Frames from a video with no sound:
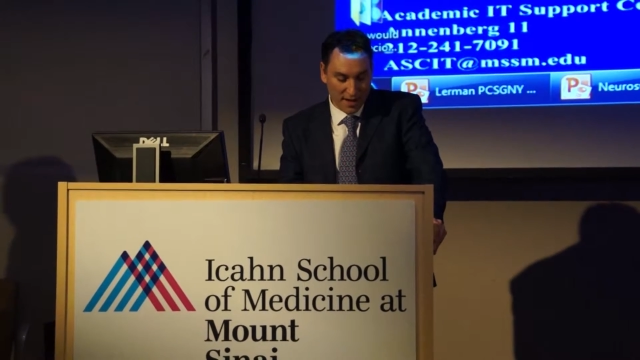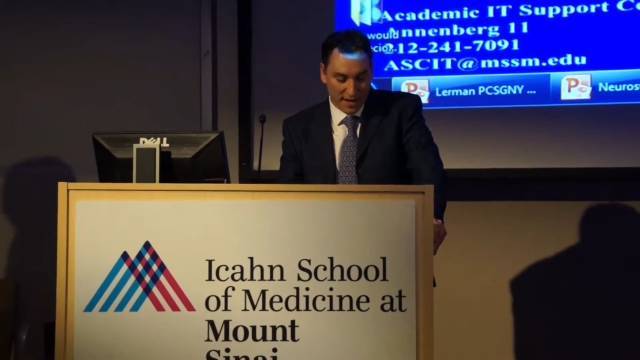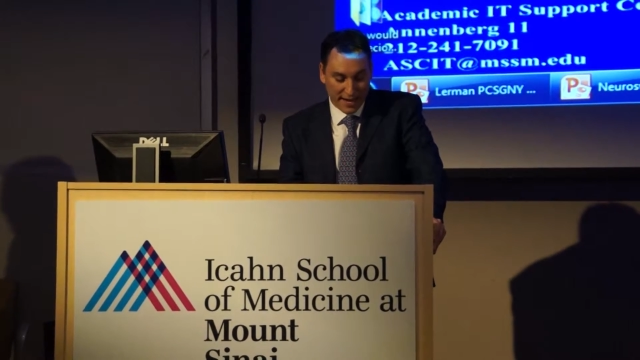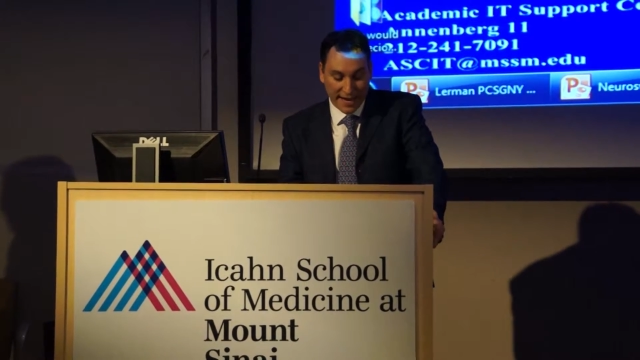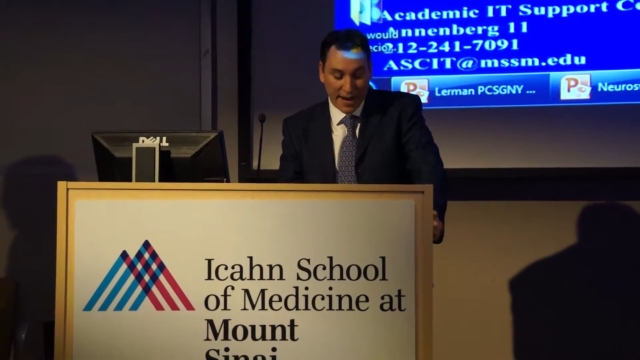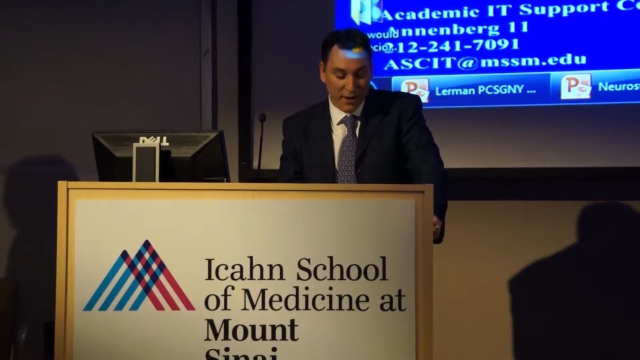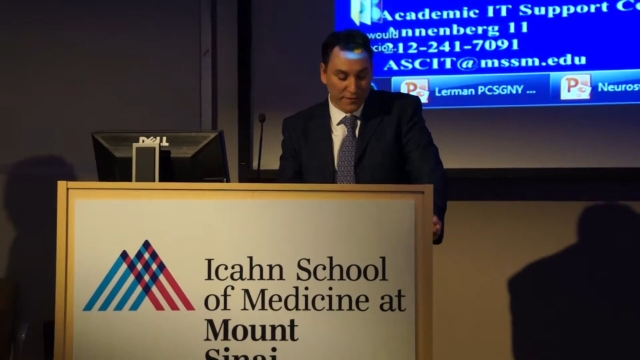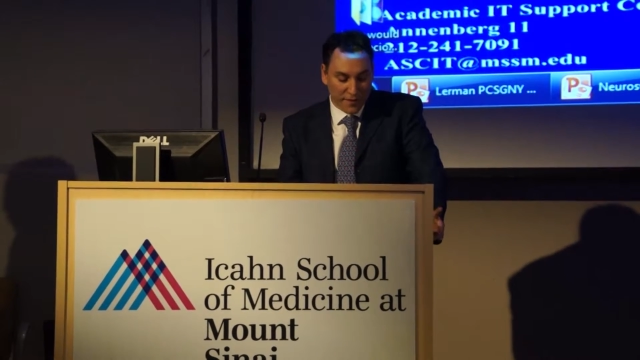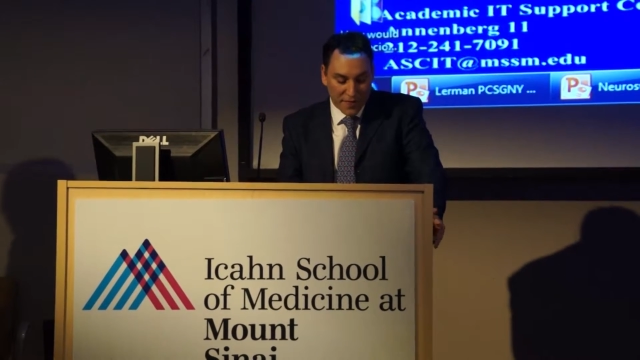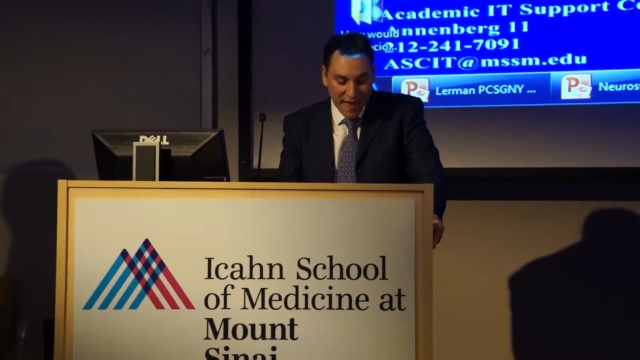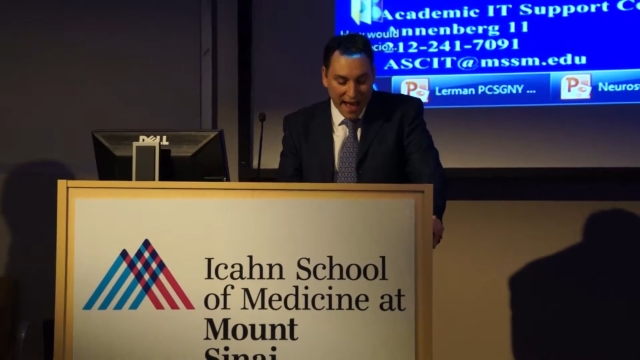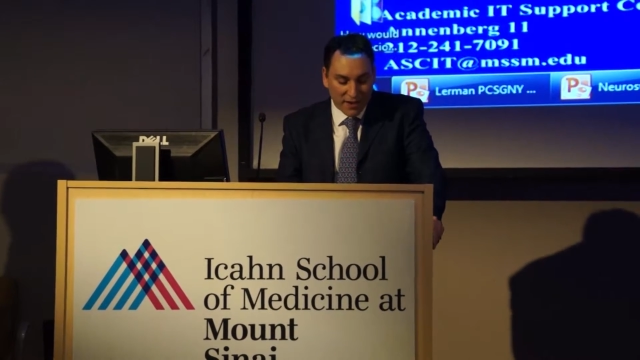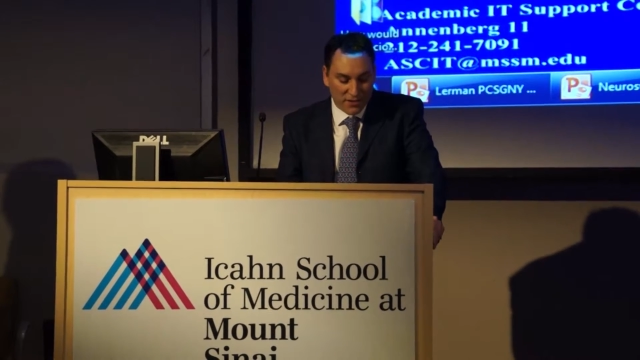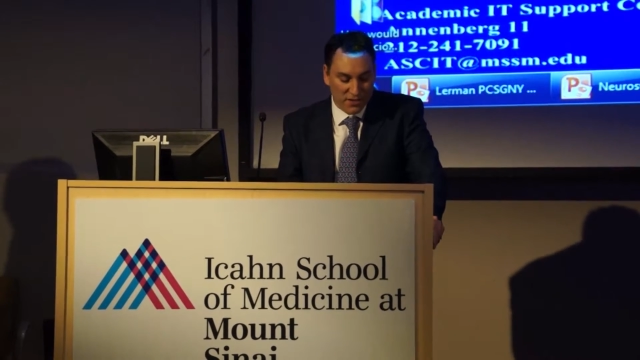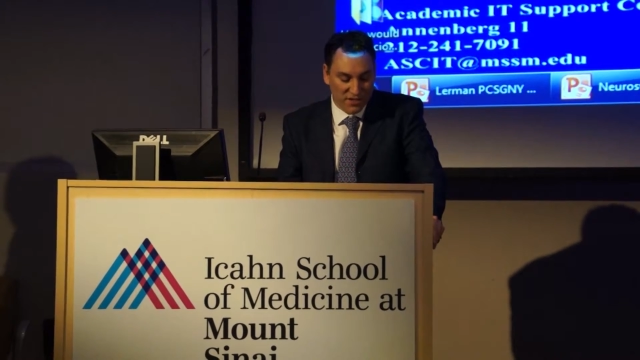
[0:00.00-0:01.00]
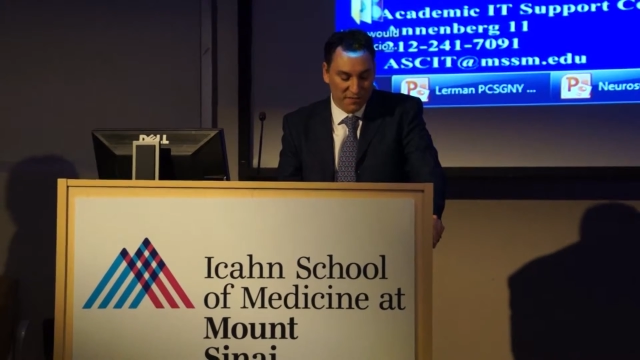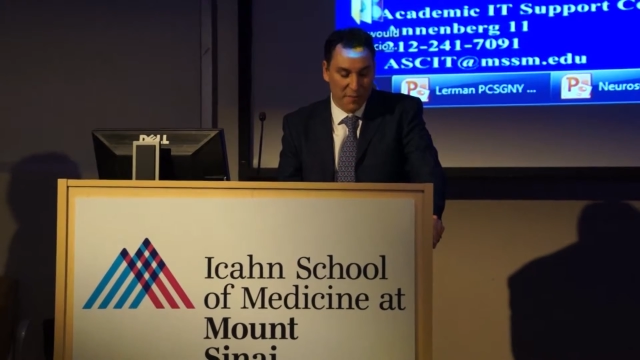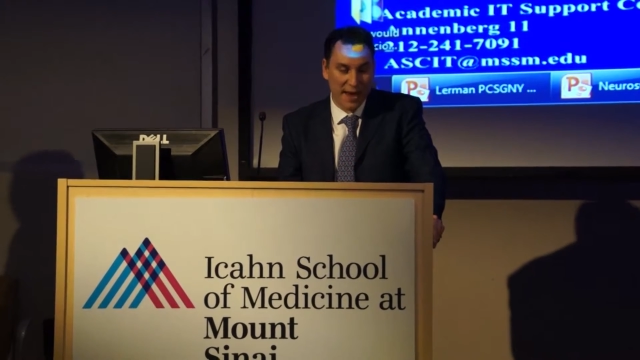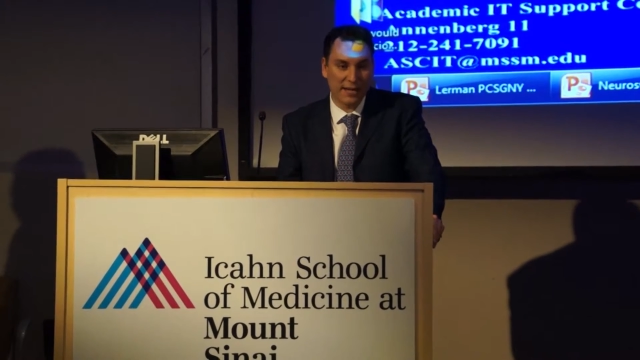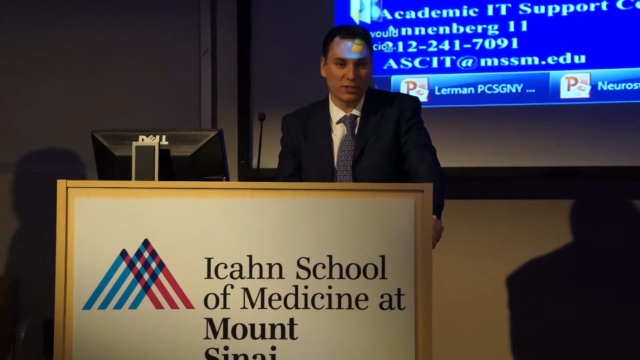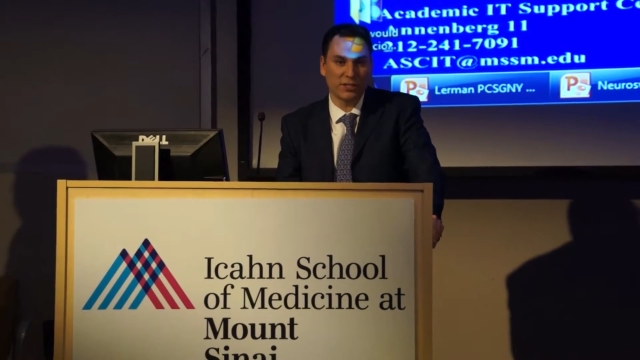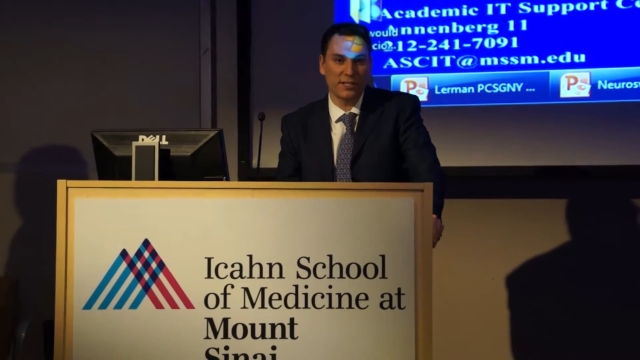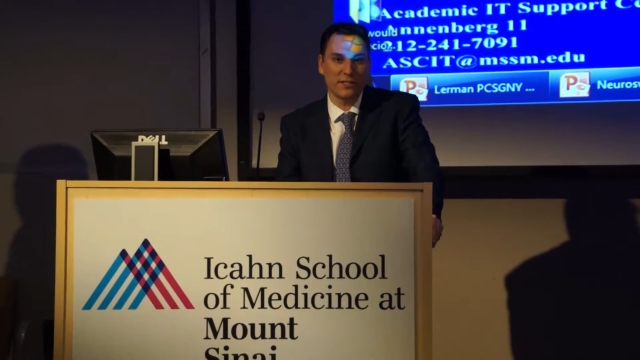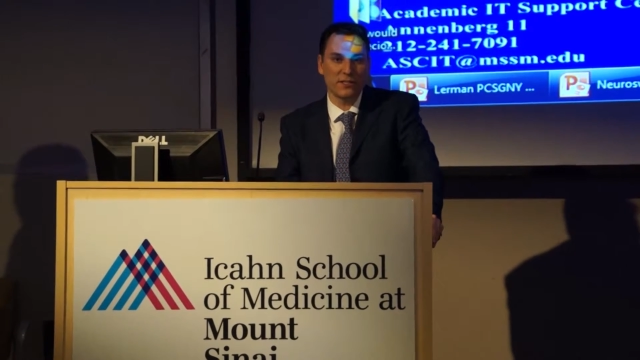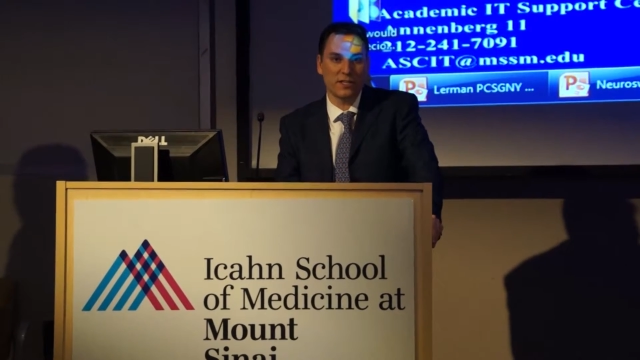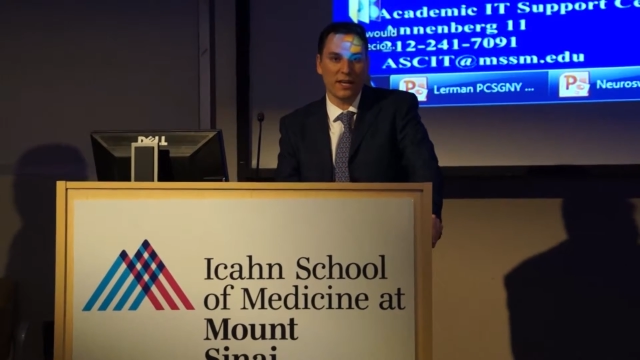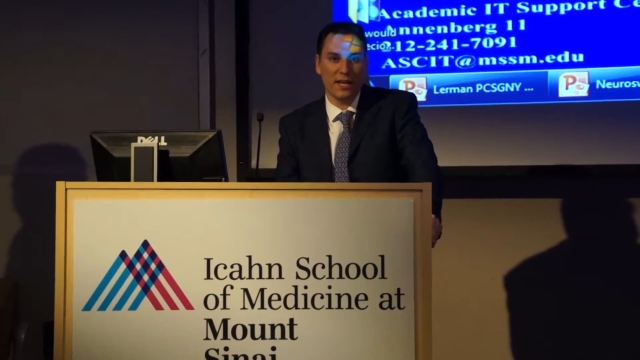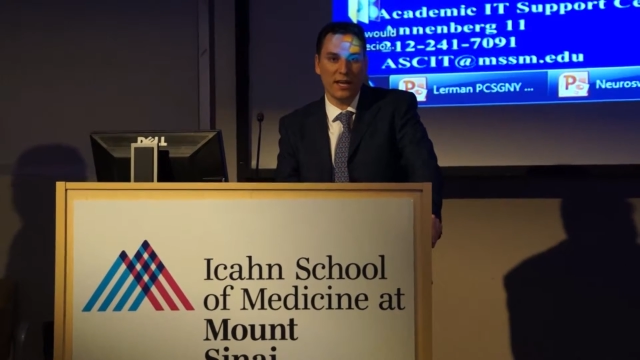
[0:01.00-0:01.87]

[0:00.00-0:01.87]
He cared for thousands of patients.